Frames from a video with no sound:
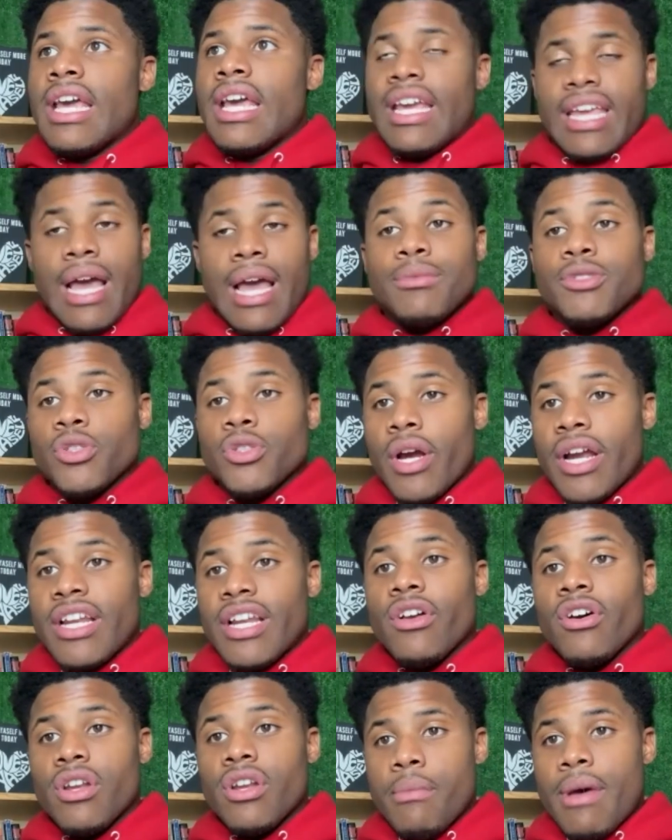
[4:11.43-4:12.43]
and kept
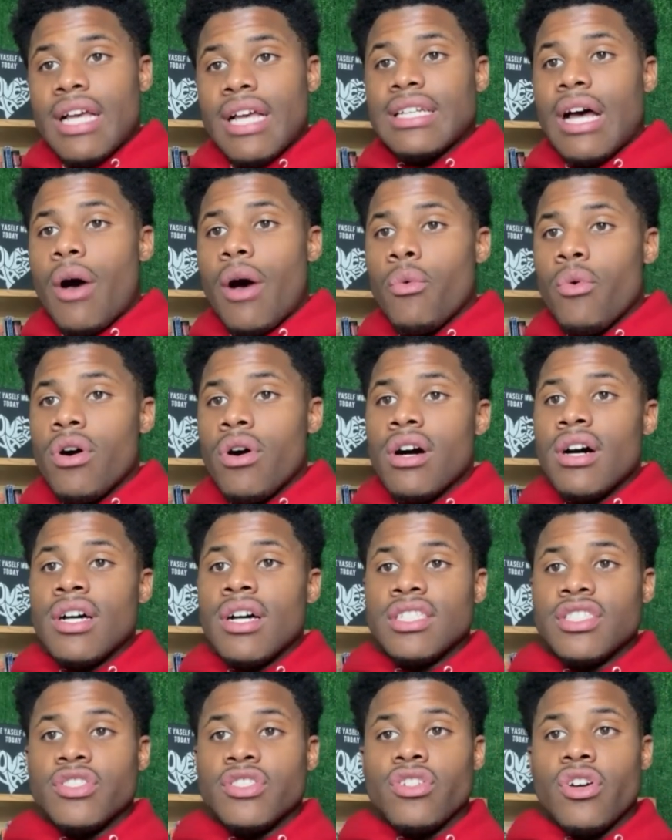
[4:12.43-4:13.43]
training on them as I
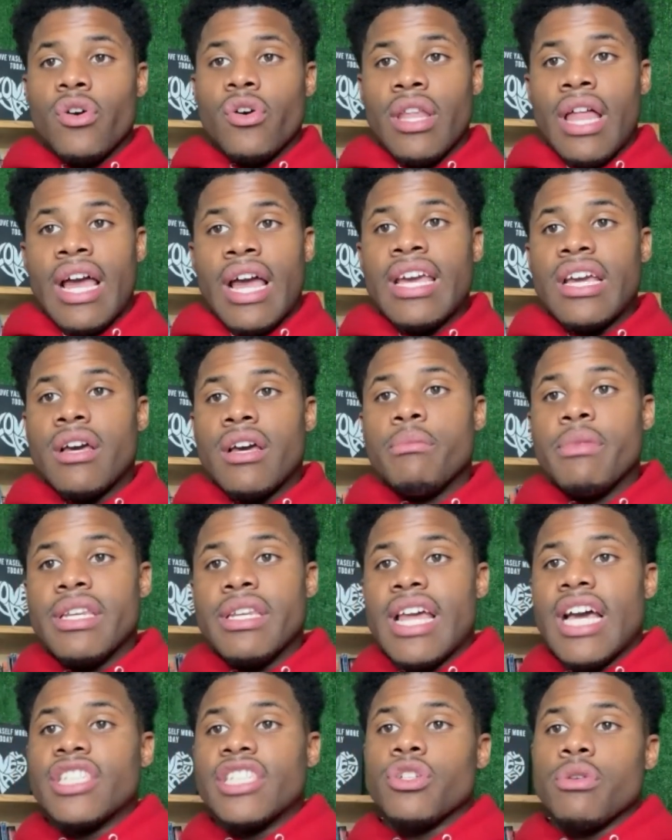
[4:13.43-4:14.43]
was, like it could be
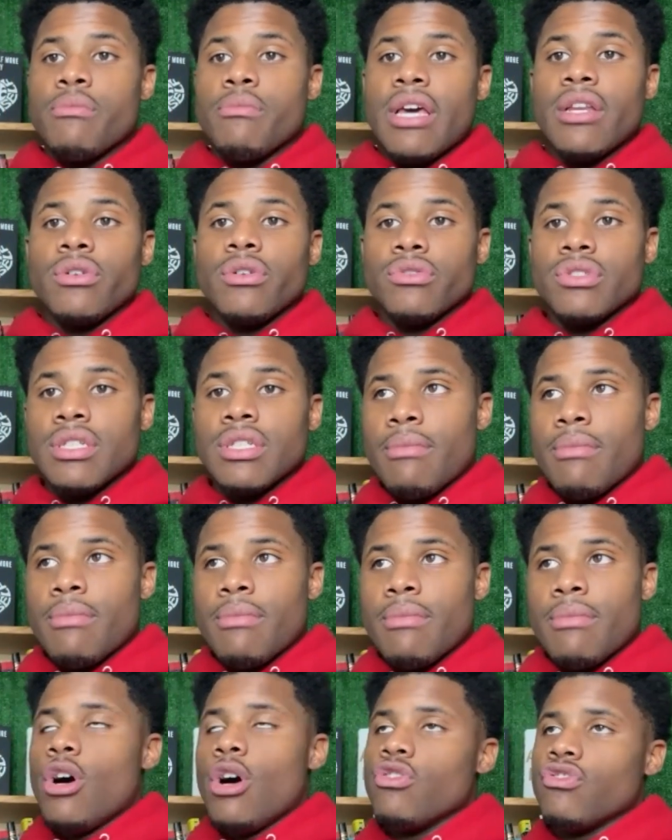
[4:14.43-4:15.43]
detrimental to my
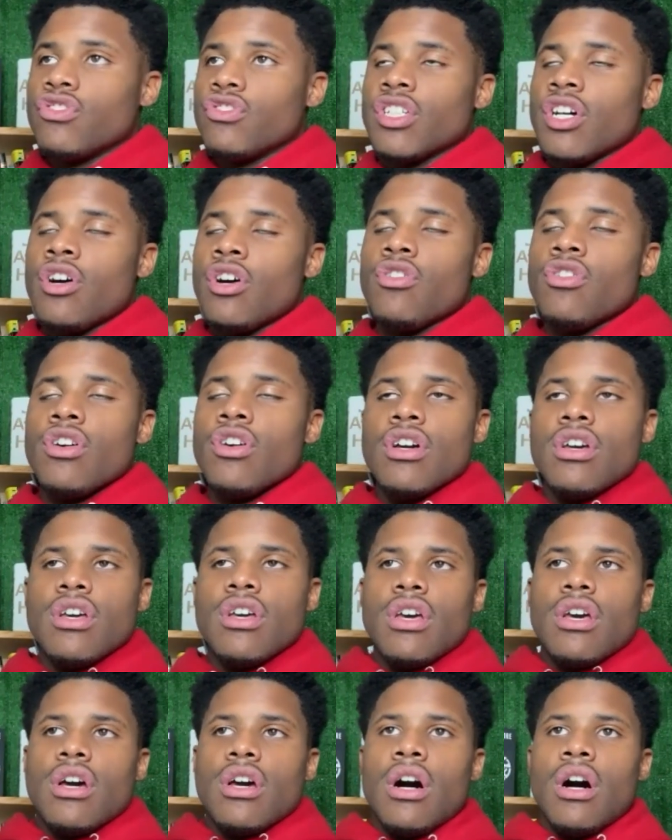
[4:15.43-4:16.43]
health. So
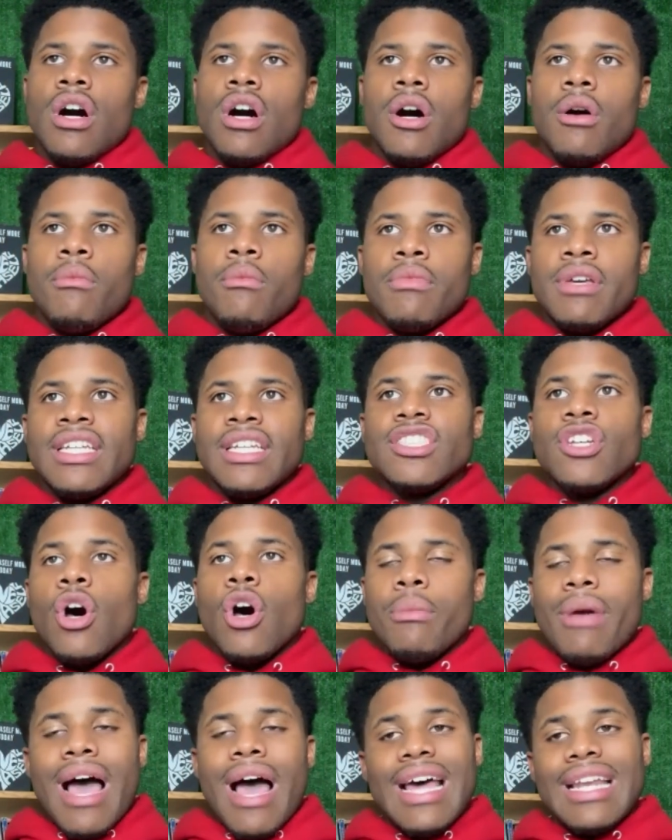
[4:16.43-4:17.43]
he
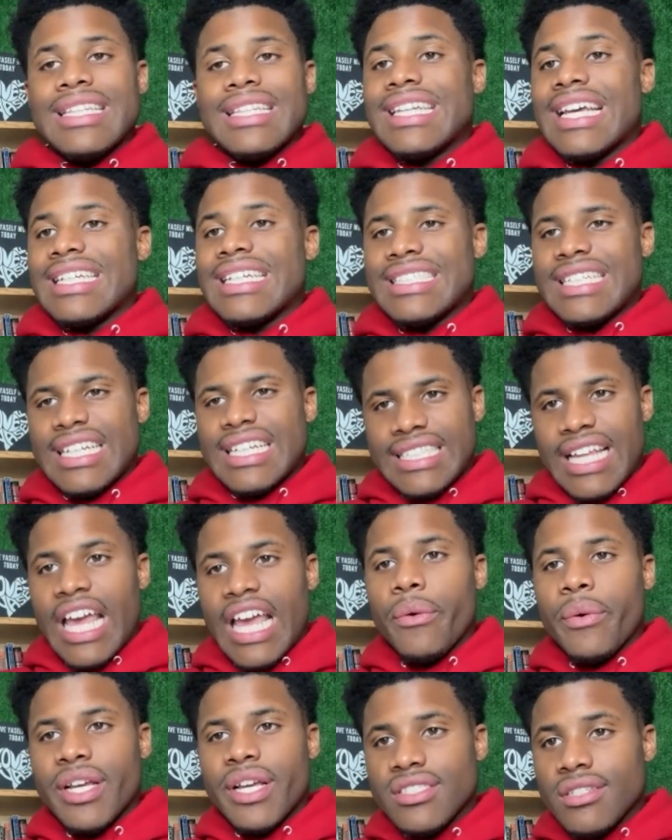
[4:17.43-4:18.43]
told me I had to take 6 to
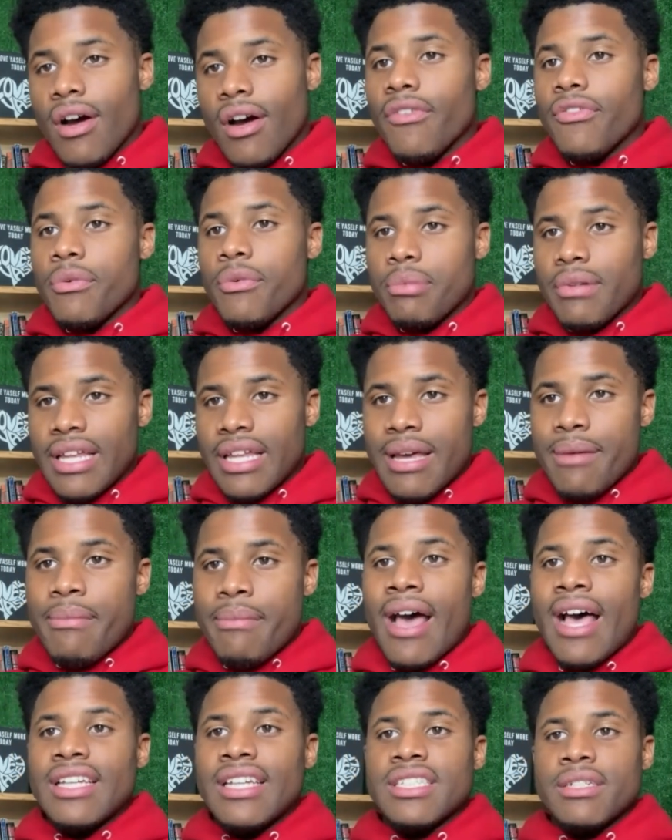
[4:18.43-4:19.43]
8 weeks off from playing
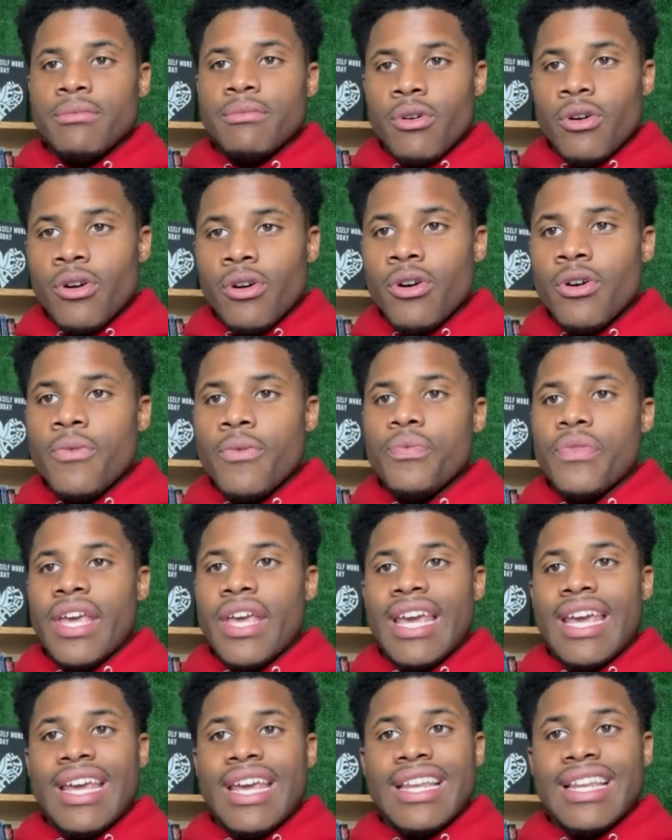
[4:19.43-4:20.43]
basketball.
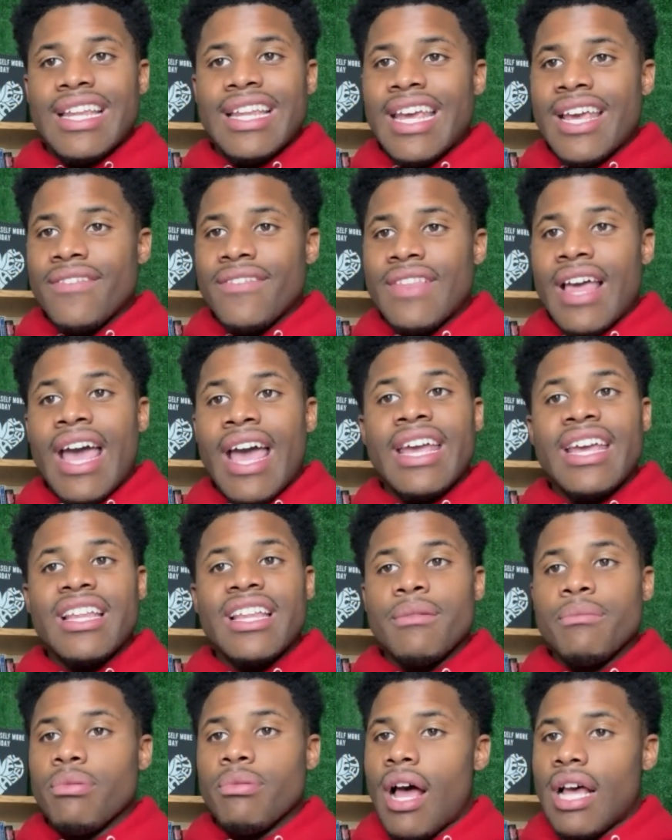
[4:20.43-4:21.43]
And if that
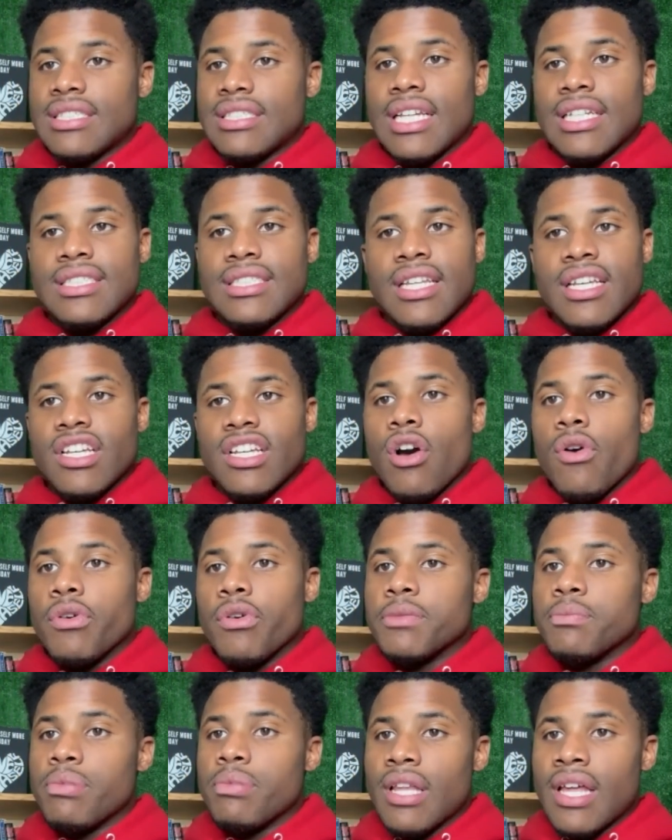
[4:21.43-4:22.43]
healing process didn't go
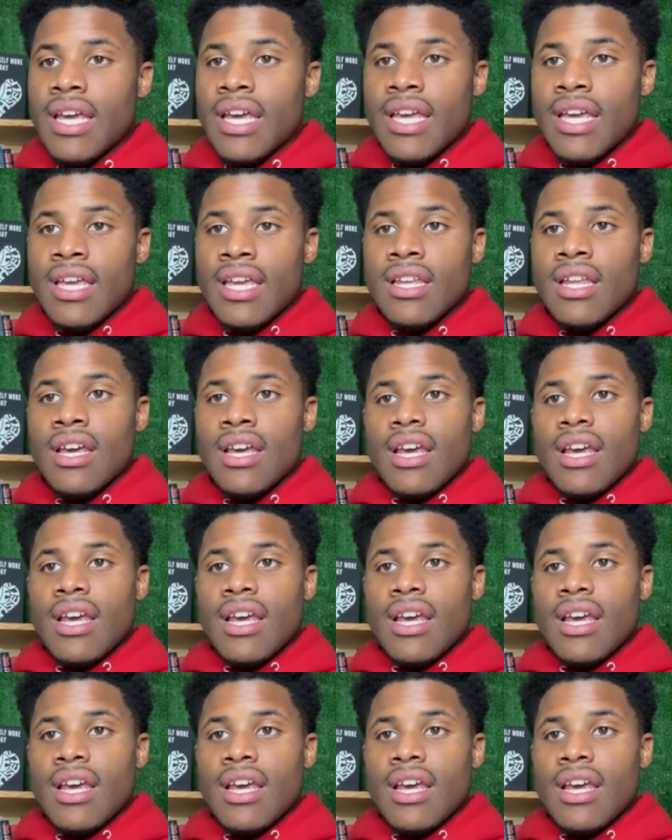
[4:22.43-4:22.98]
as planned